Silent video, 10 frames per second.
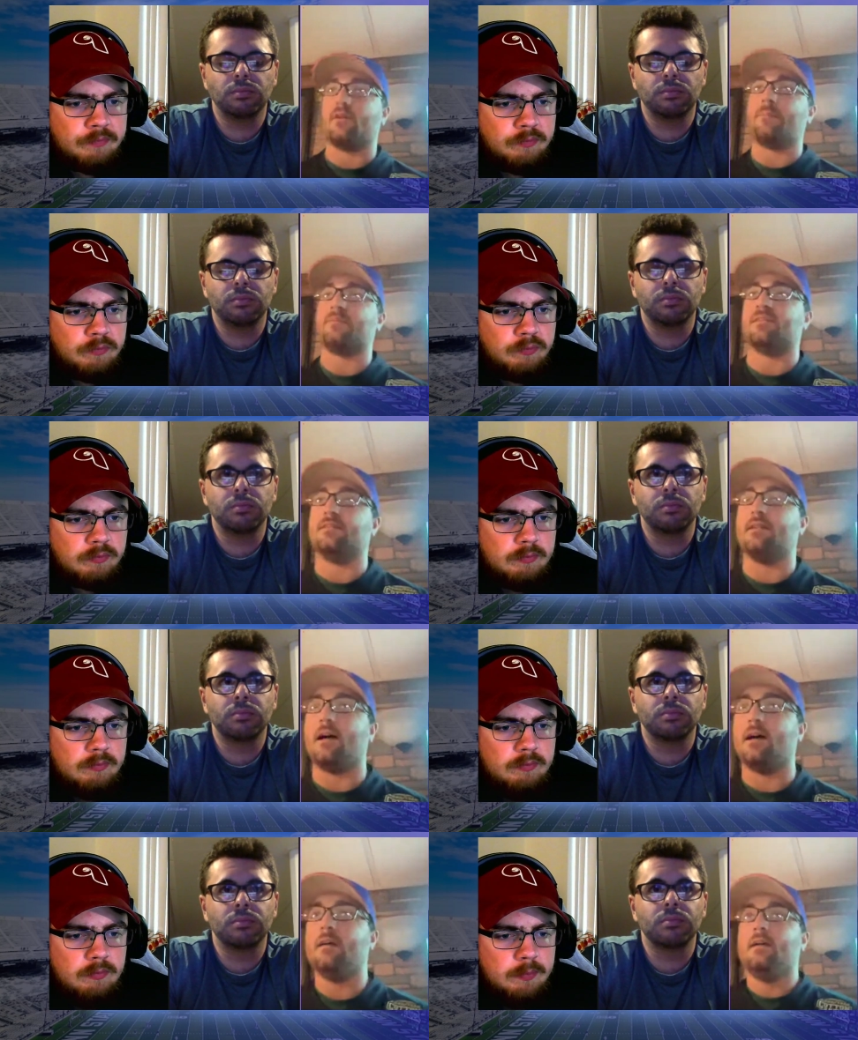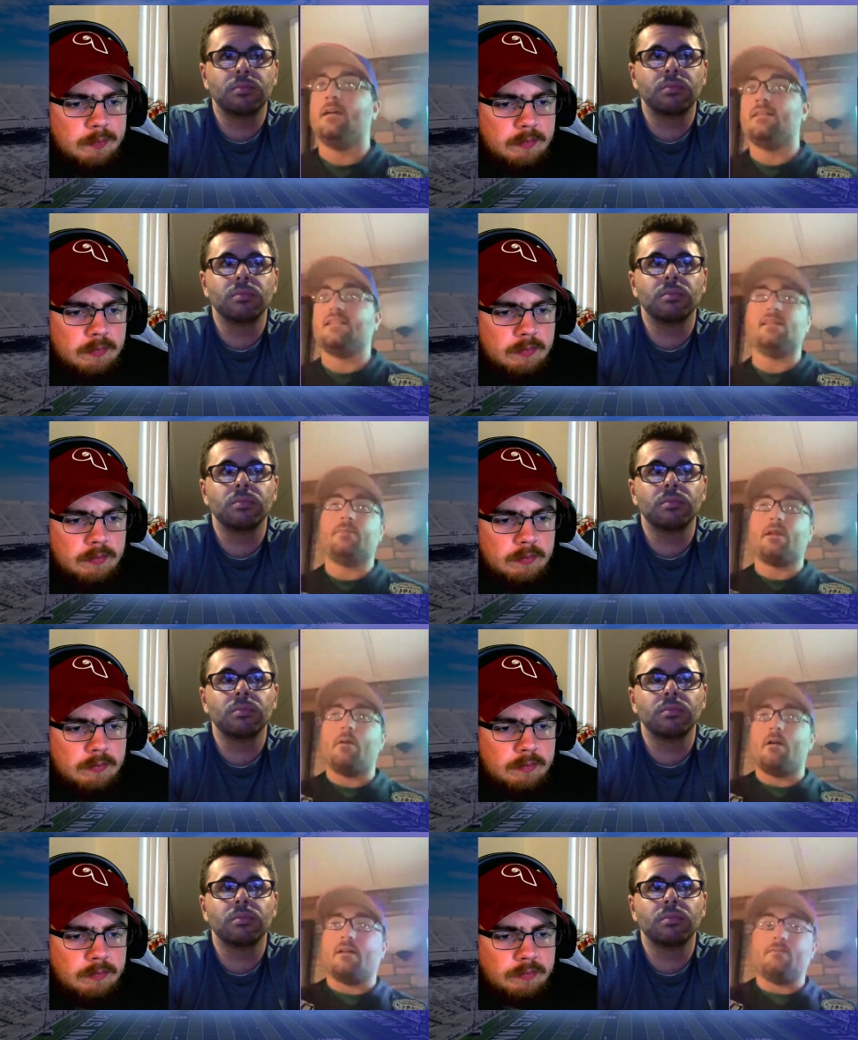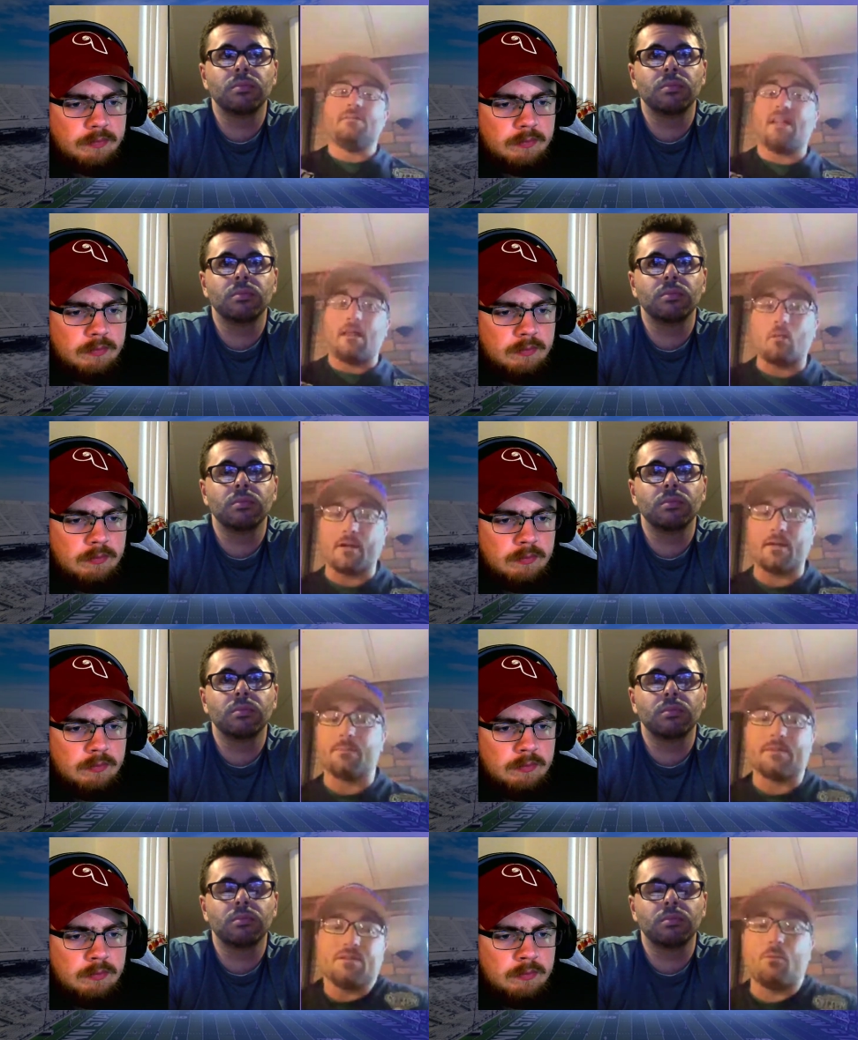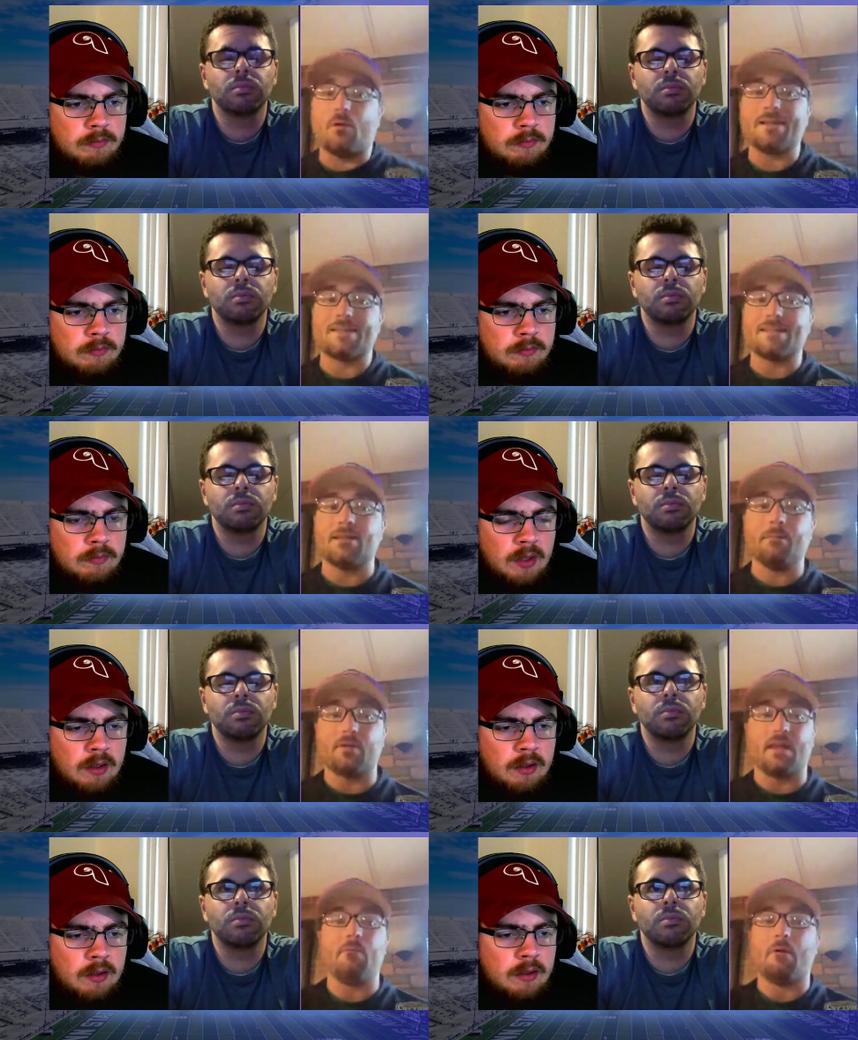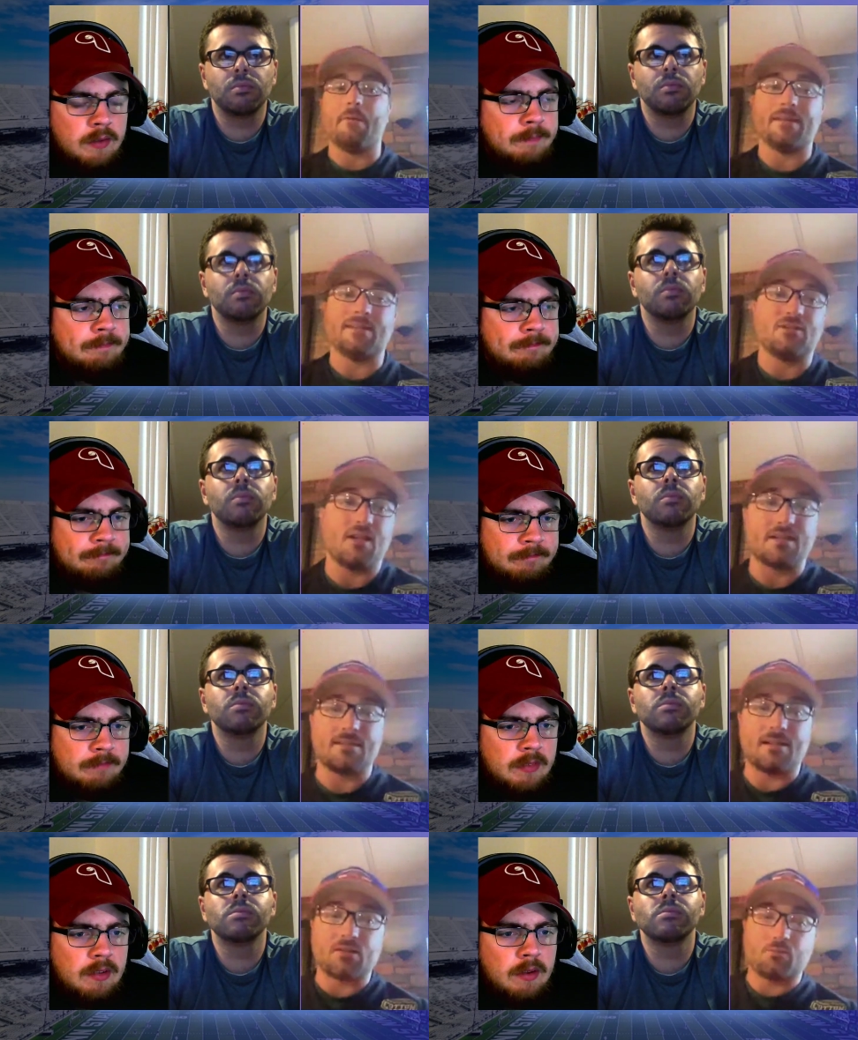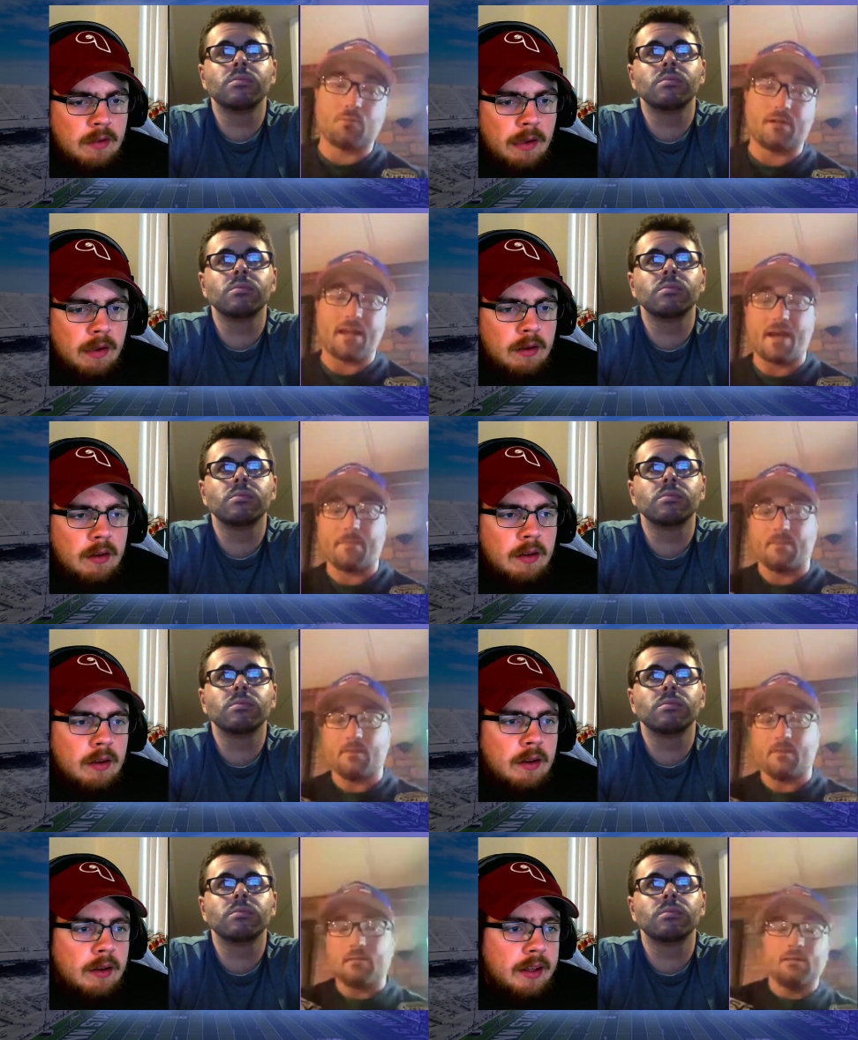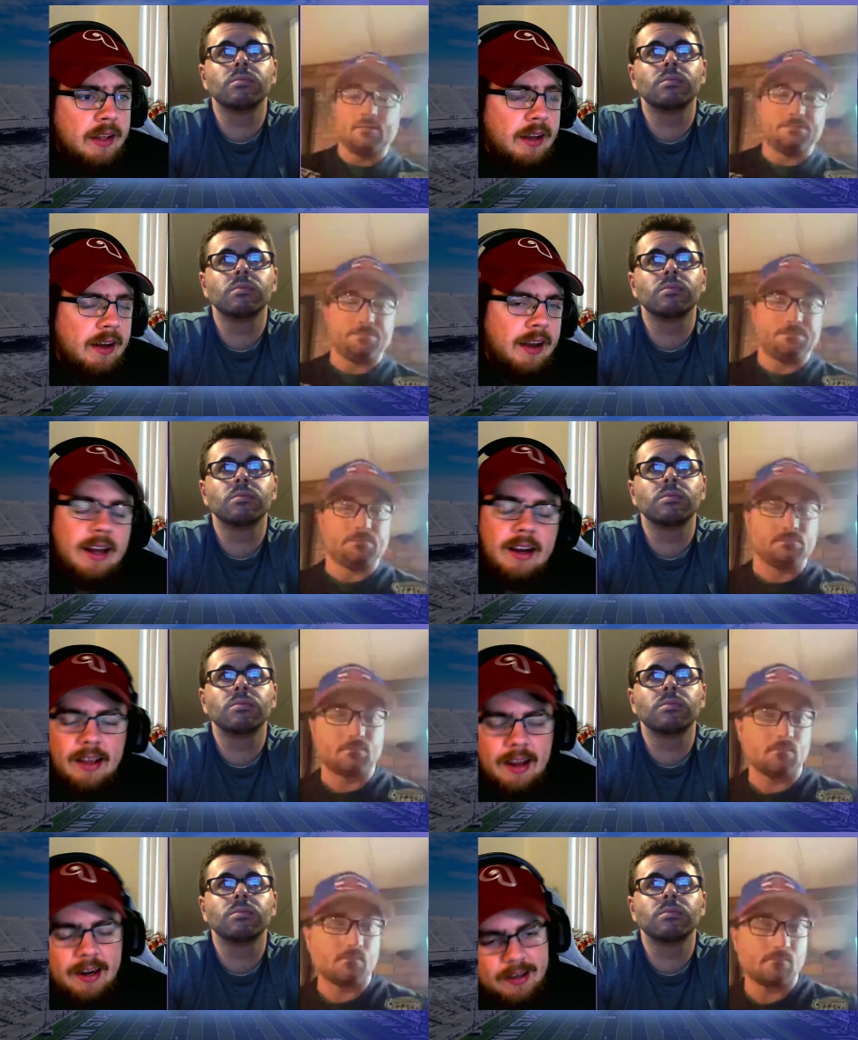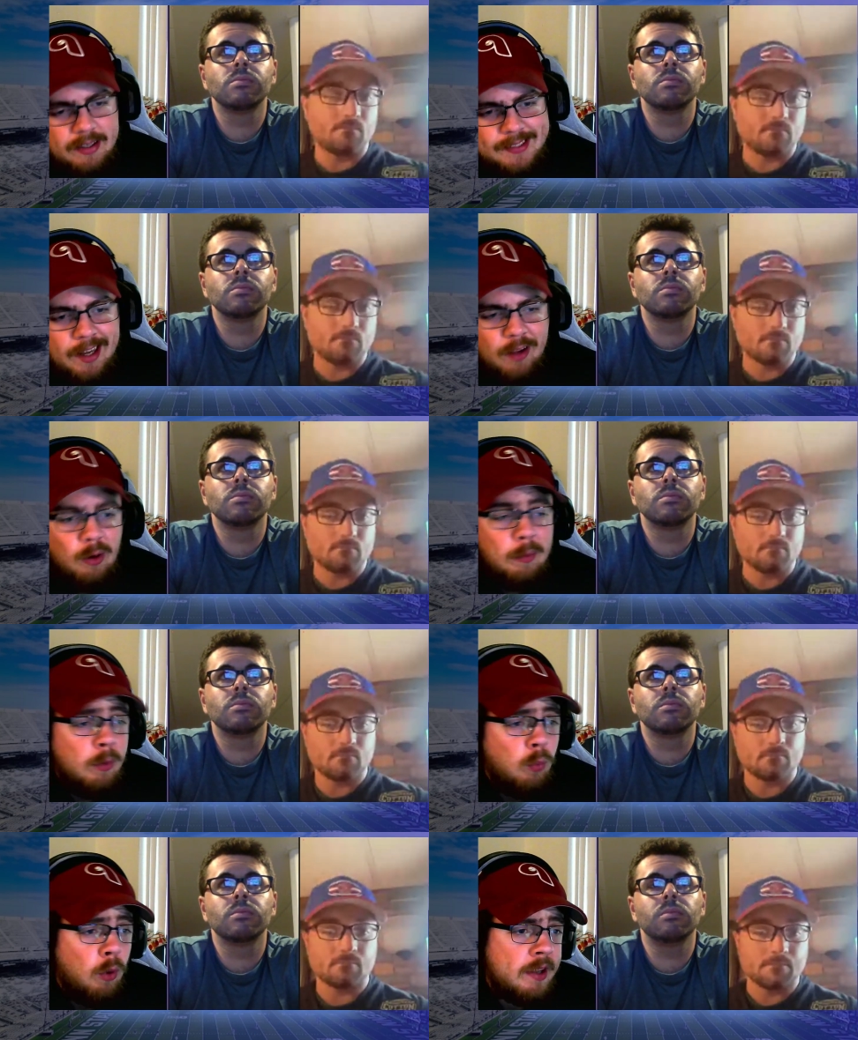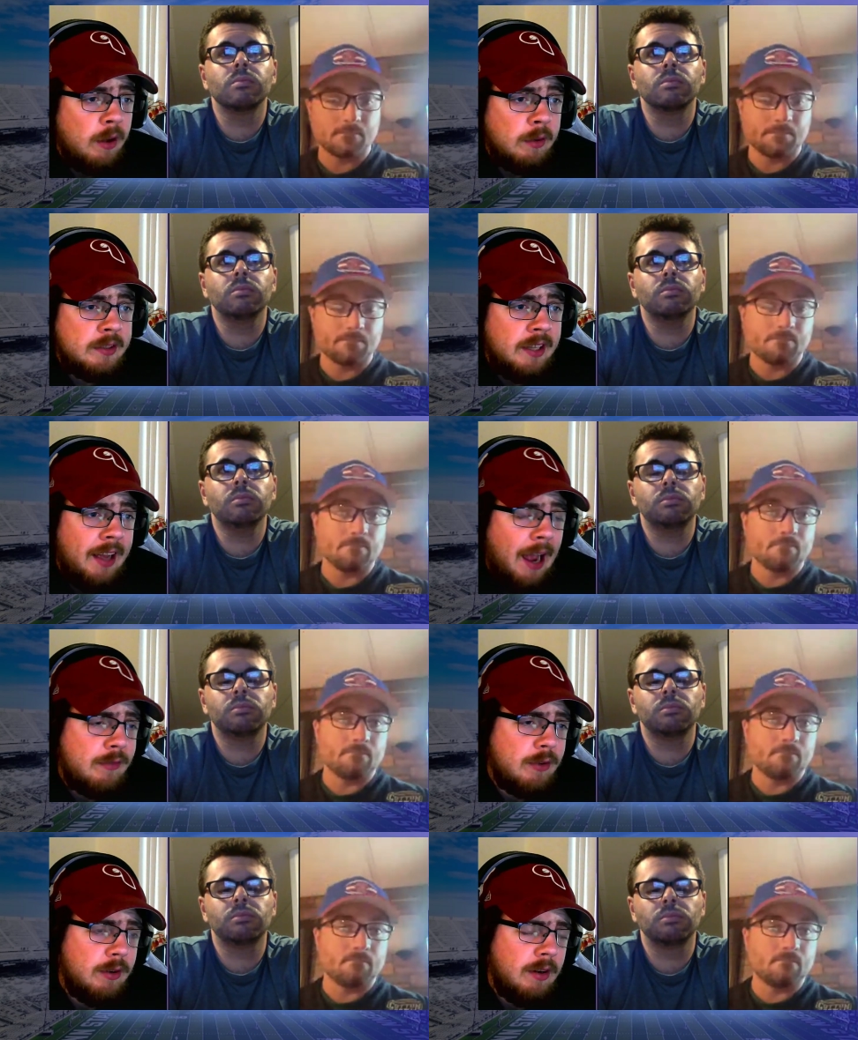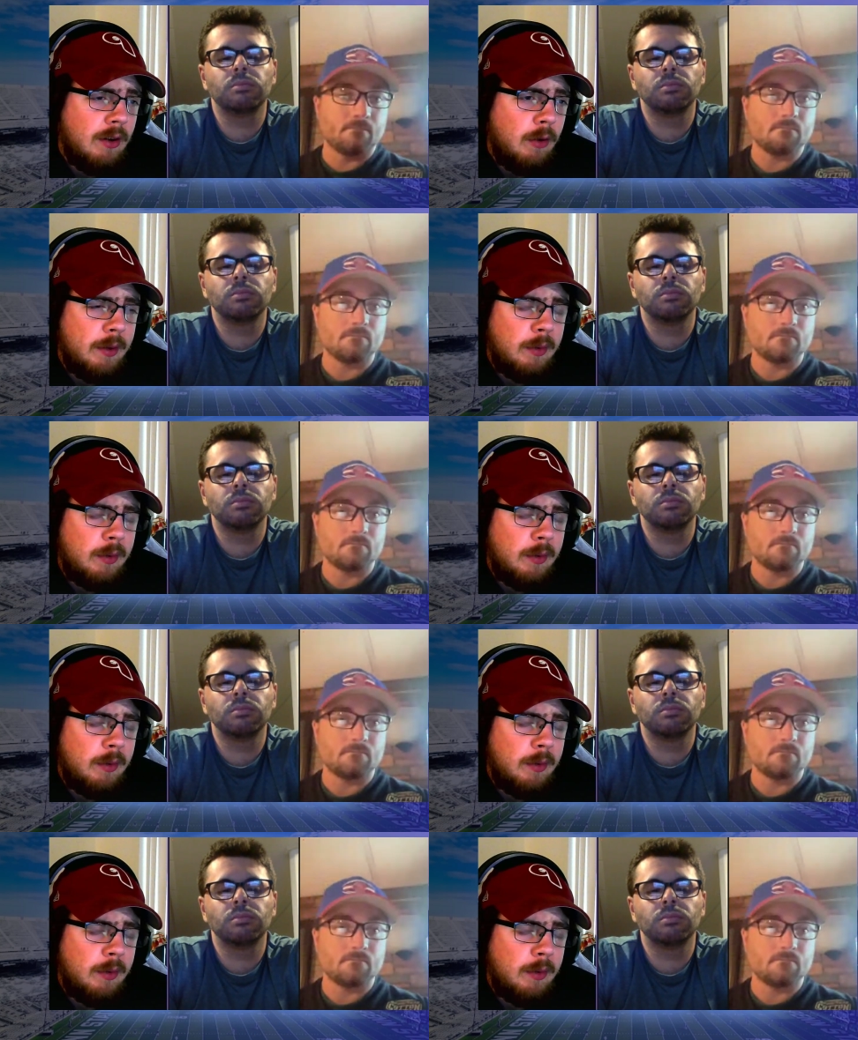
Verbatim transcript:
Speaker 1: reps and uh, see them play well. Again, it was Delaware, but you want to see them play well when they get the chance, and that's what happened.
Speaker 2: Yeah, and again, it is Delaware, but worth noting today, after only